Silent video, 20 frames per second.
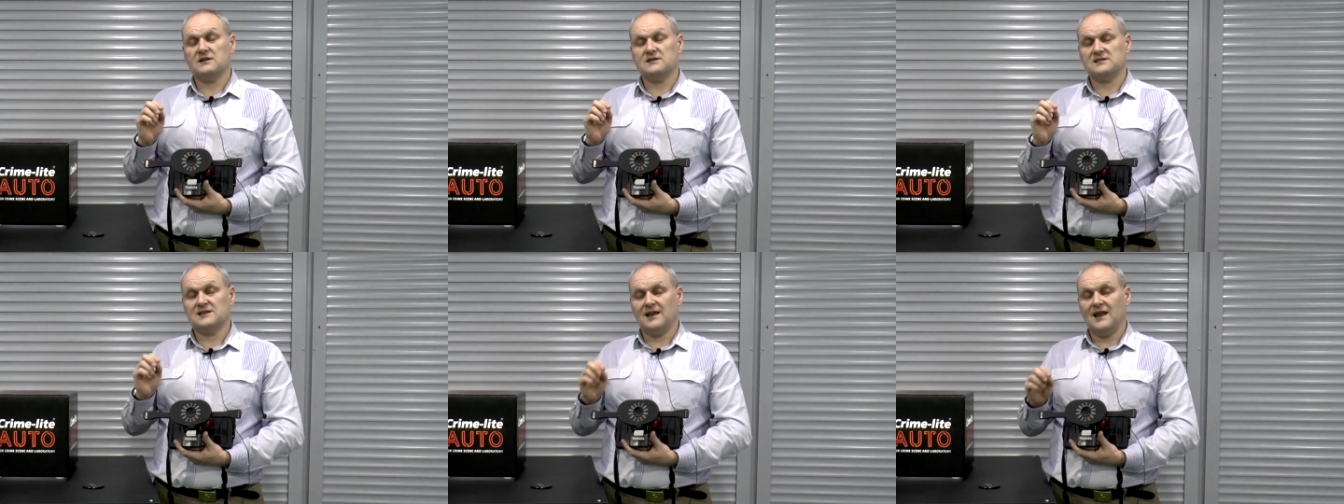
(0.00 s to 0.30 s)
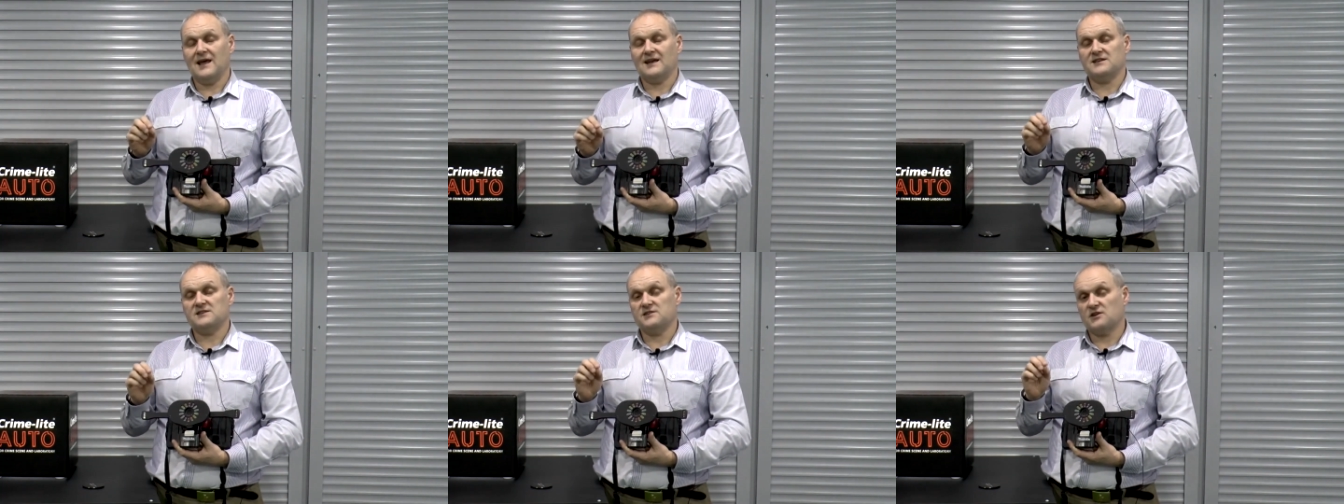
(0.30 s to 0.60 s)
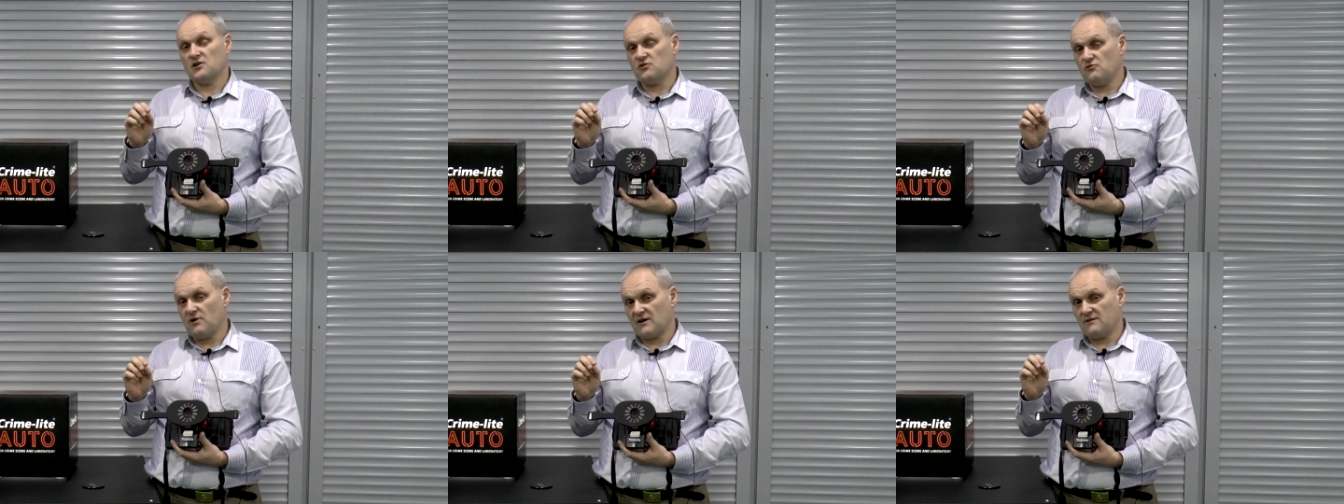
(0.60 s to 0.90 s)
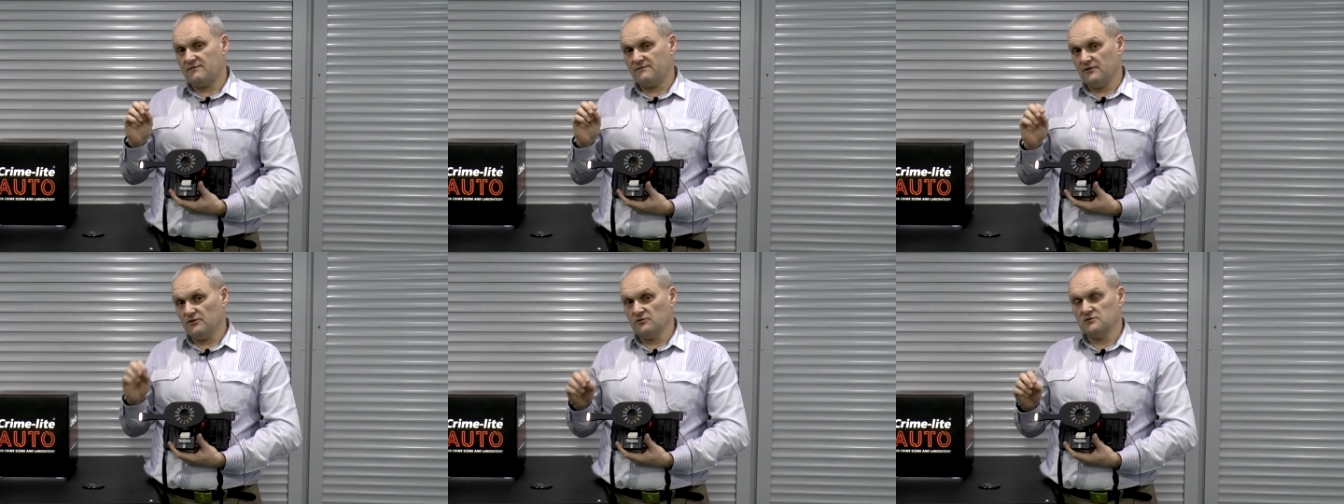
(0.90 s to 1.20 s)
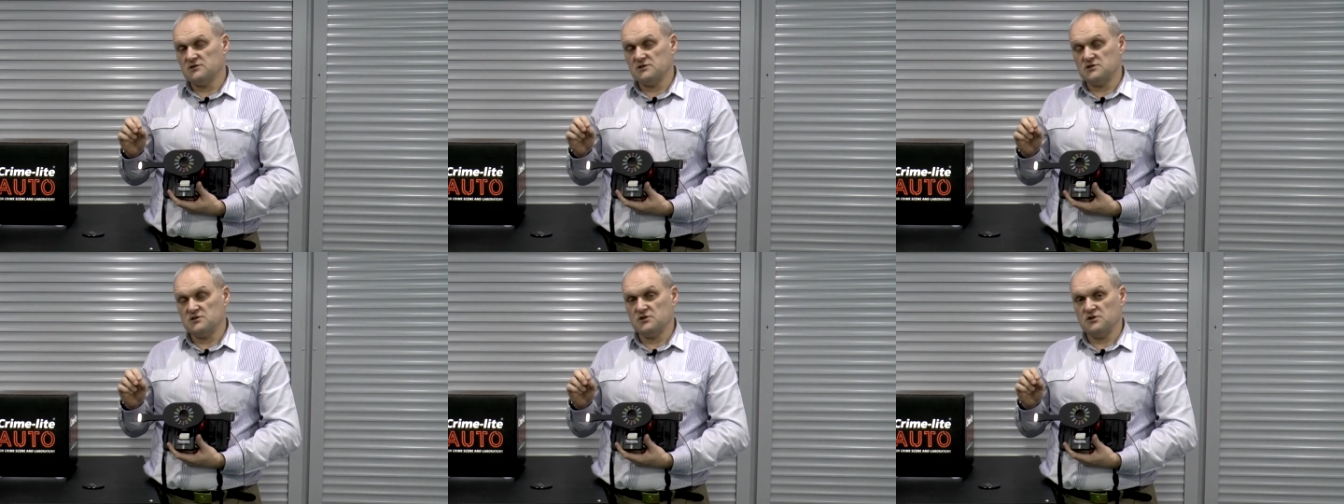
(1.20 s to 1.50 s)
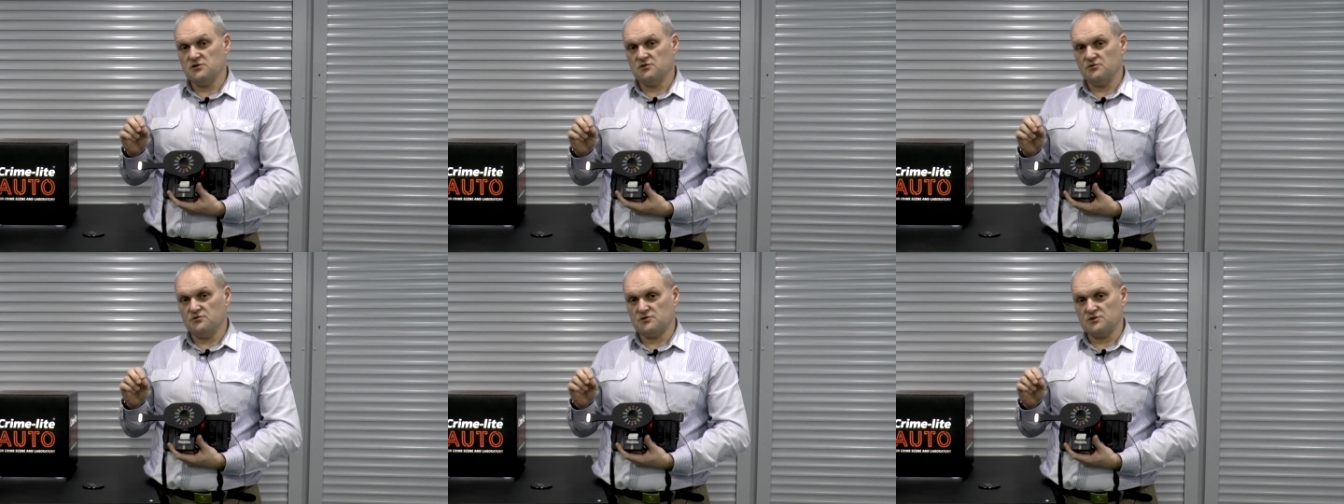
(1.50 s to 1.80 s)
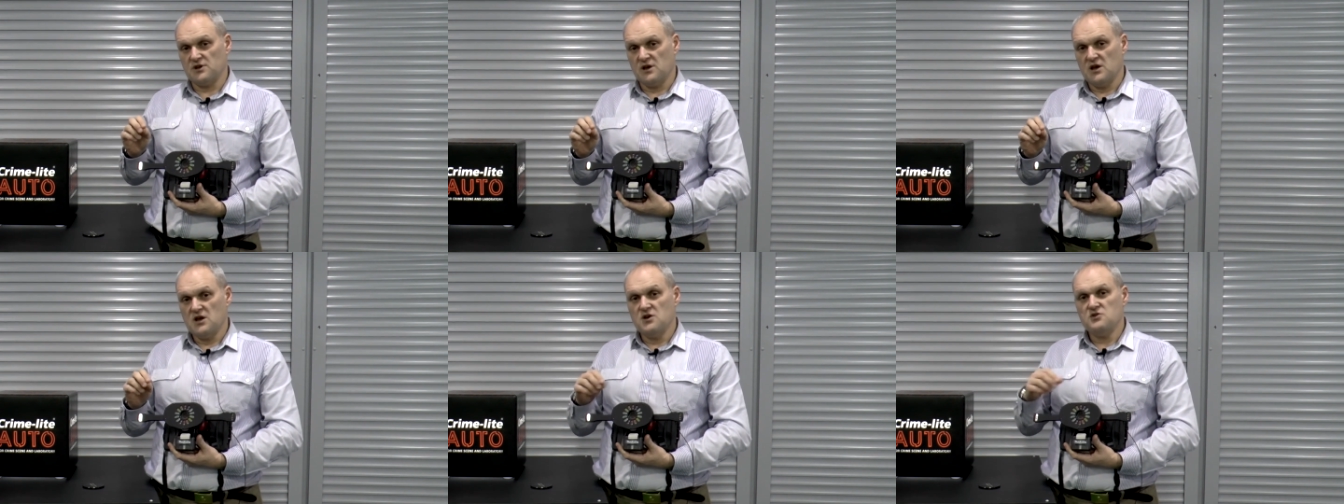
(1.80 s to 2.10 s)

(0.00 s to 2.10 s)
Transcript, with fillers: select the correct filter to use.